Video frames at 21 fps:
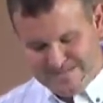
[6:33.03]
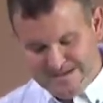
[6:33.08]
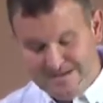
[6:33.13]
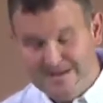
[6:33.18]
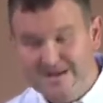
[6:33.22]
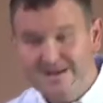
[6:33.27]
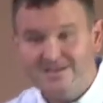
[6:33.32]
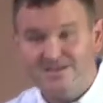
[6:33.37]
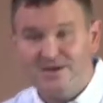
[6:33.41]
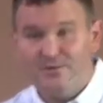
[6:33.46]

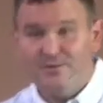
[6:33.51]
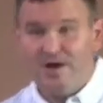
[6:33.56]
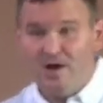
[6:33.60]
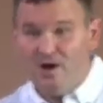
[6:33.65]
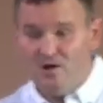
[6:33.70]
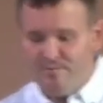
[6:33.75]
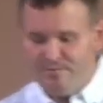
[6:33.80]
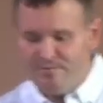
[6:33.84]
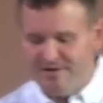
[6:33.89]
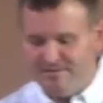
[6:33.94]
So we
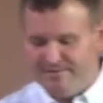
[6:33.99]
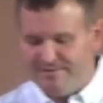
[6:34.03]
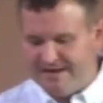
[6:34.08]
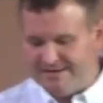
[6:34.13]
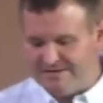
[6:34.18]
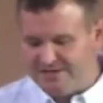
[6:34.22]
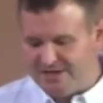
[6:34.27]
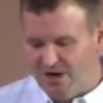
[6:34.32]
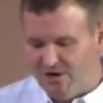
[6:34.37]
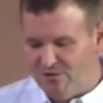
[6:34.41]
open being
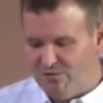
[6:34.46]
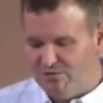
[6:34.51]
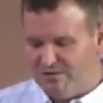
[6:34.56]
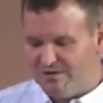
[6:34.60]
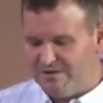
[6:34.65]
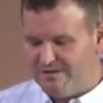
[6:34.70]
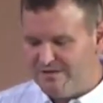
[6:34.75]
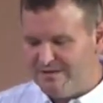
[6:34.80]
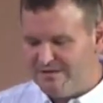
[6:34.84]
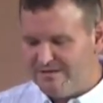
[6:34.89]
told
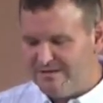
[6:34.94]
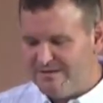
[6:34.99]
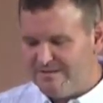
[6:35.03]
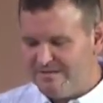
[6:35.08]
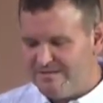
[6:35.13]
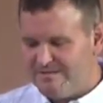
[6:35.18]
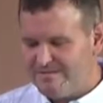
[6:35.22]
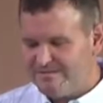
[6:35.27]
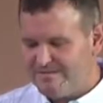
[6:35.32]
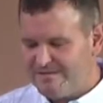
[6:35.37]

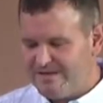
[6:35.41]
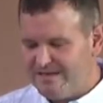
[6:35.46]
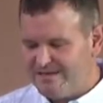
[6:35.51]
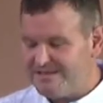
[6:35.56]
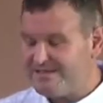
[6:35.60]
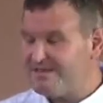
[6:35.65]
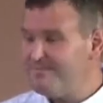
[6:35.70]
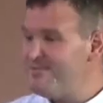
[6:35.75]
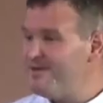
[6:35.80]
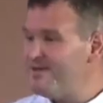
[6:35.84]
that
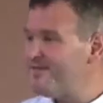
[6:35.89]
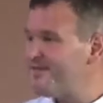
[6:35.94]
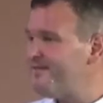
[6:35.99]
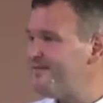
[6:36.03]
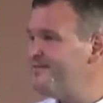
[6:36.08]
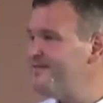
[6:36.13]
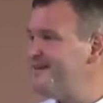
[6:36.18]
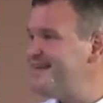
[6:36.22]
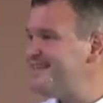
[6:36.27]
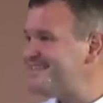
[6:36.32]
it's the month
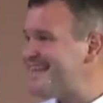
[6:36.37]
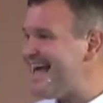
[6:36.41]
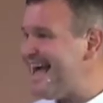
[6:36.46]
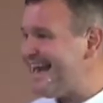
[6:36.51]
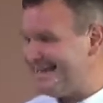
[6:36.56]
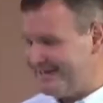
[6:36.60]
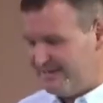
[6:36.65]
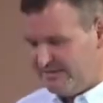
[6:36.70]
of Nisan.